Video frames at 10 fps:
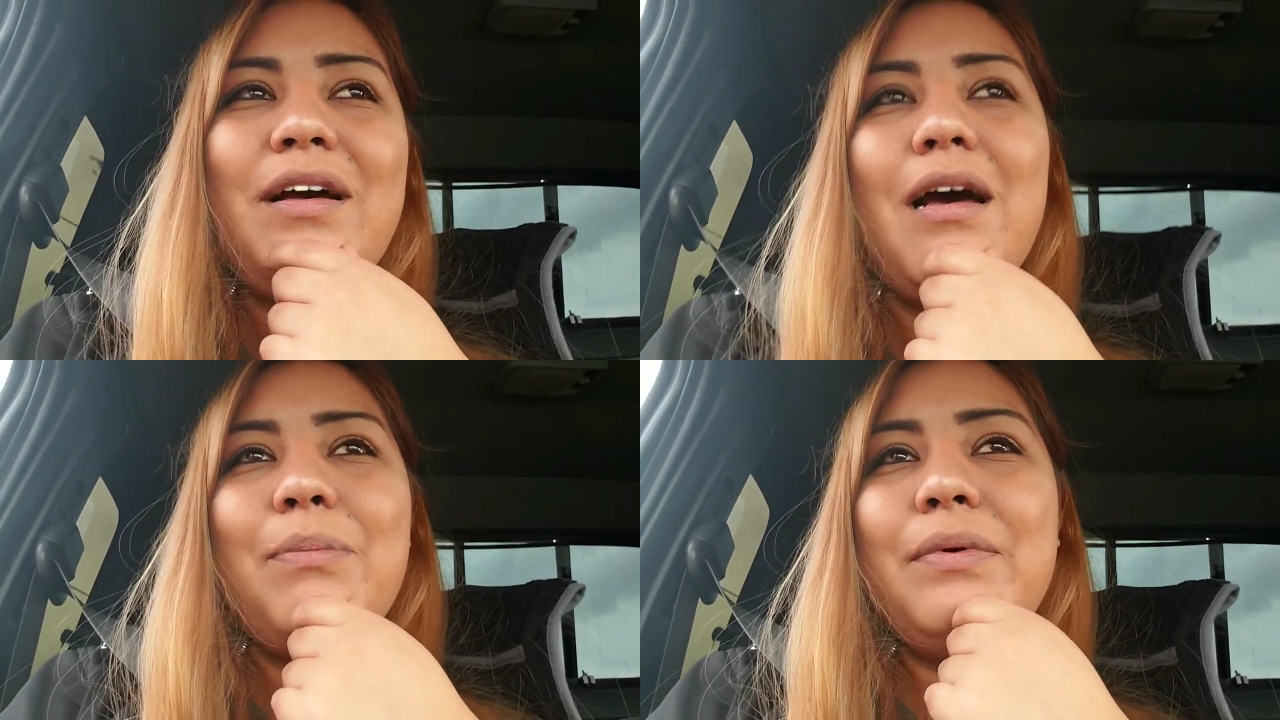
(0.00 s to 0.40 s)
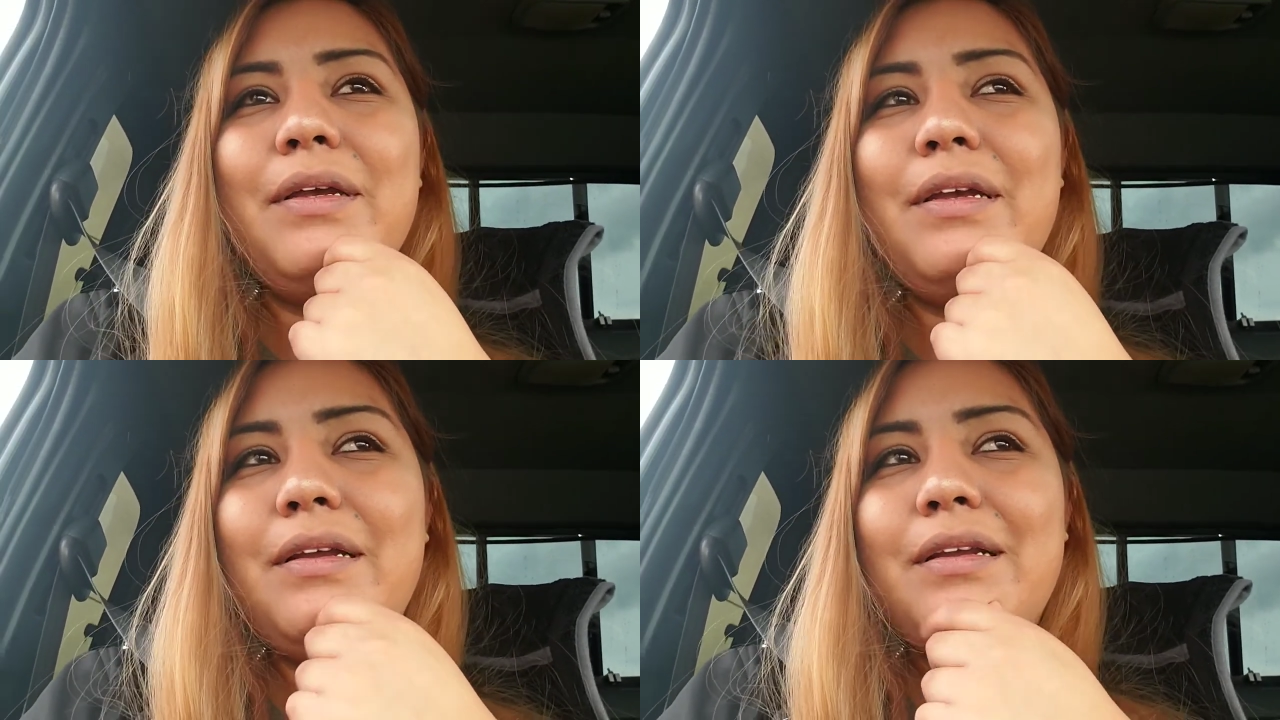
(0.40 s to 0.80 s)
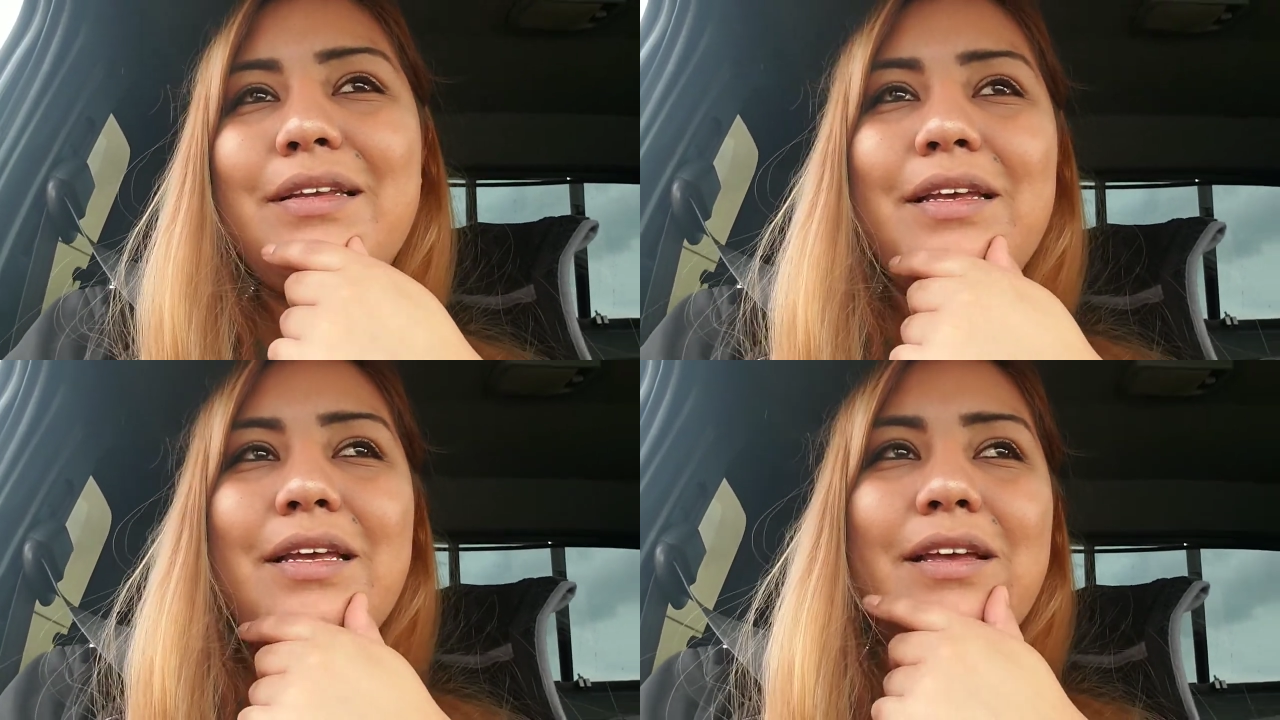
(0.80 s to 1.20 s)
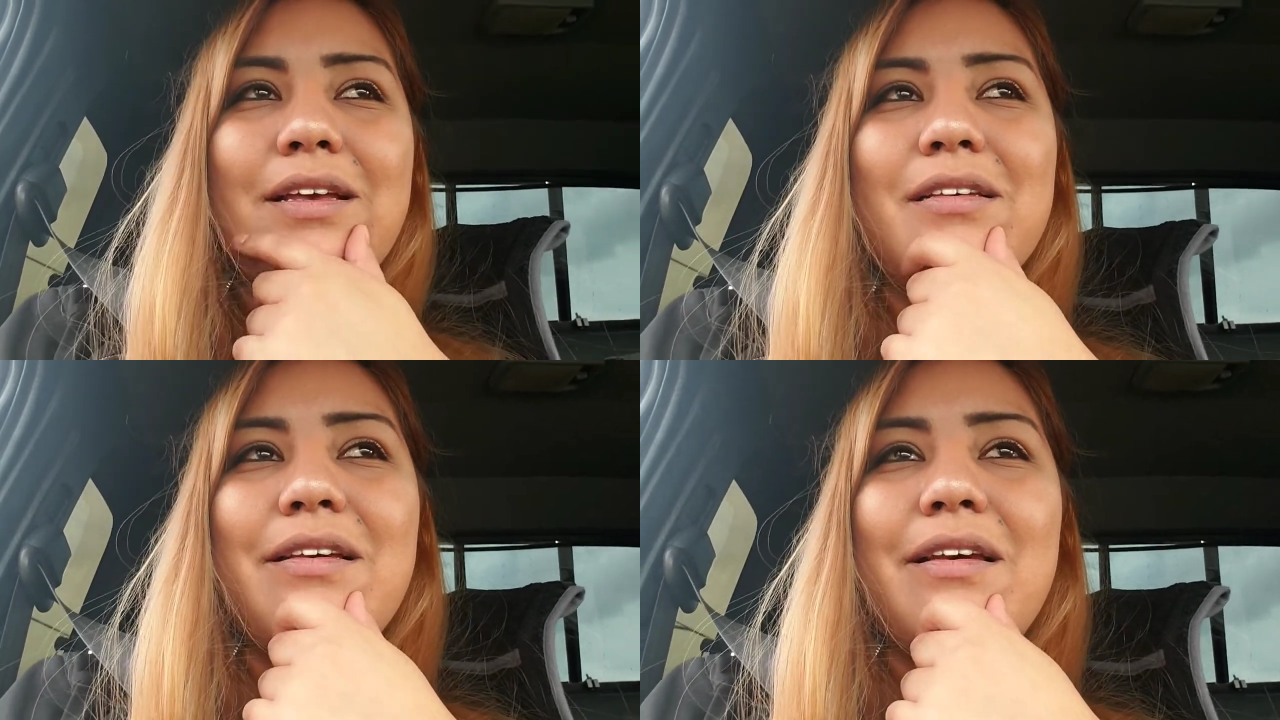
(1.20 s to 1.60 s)
happened.
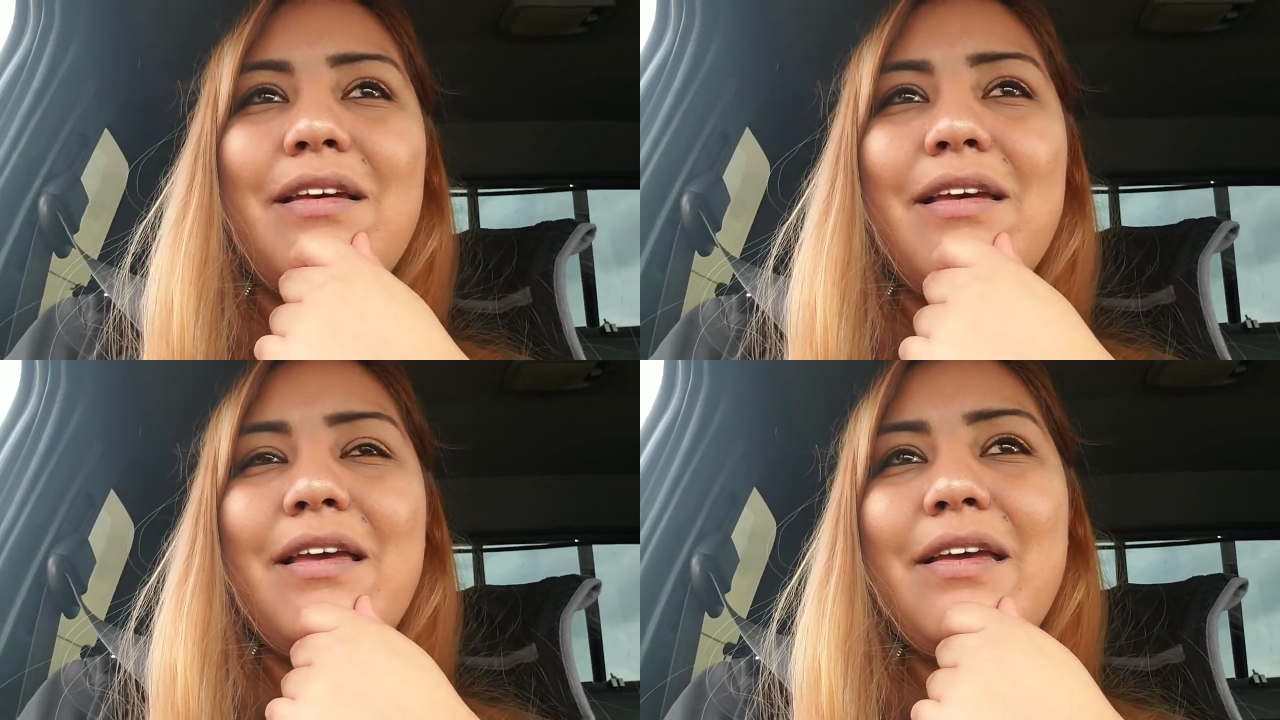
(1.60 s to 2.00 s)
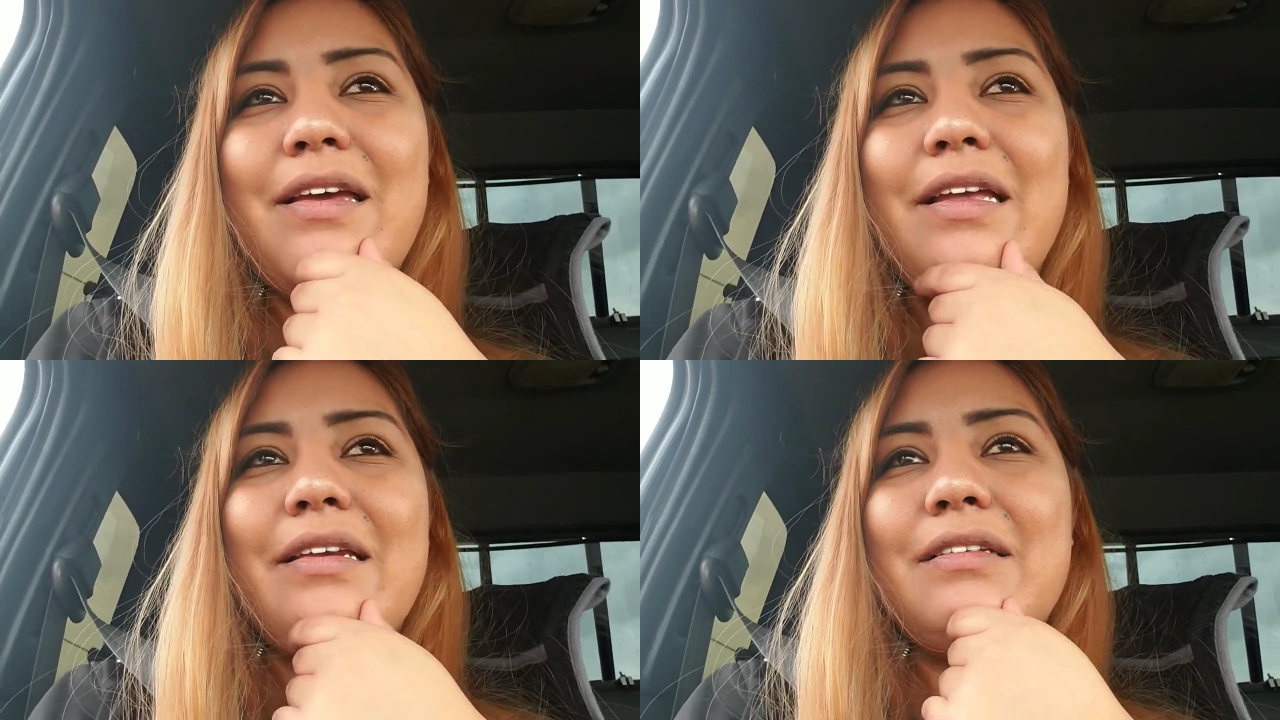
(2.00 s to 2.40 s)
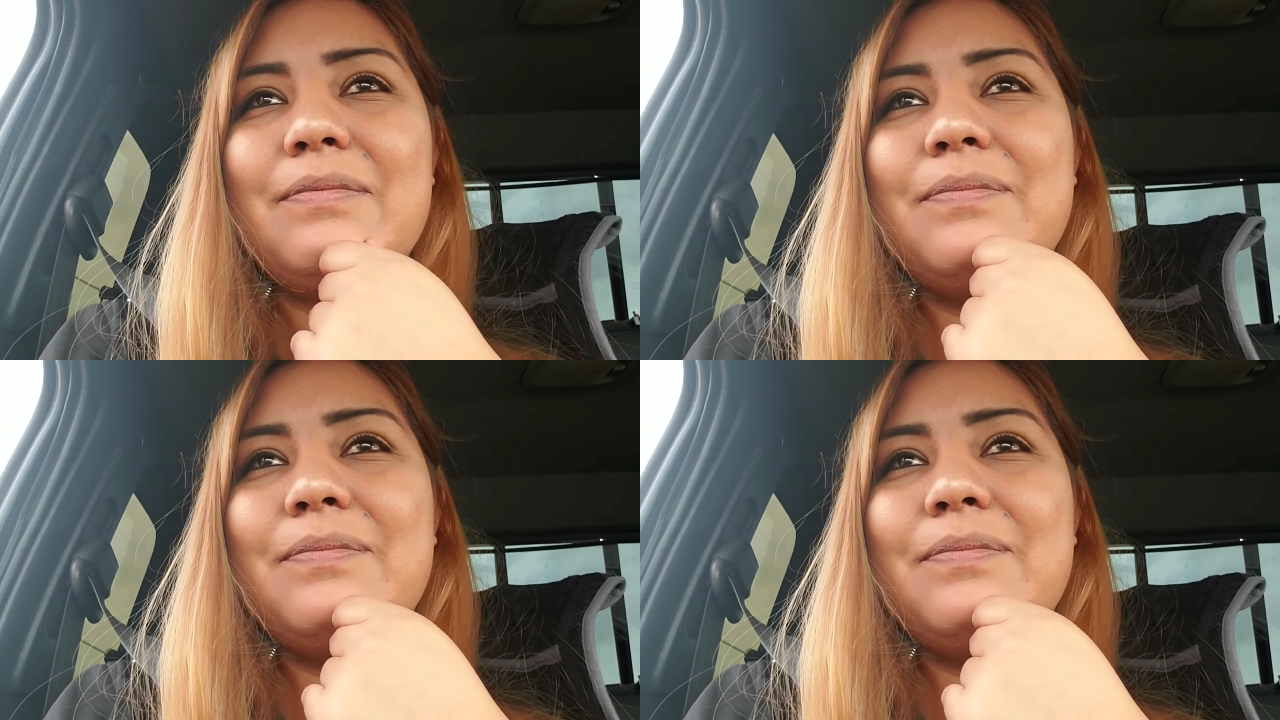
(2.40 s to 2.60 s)
And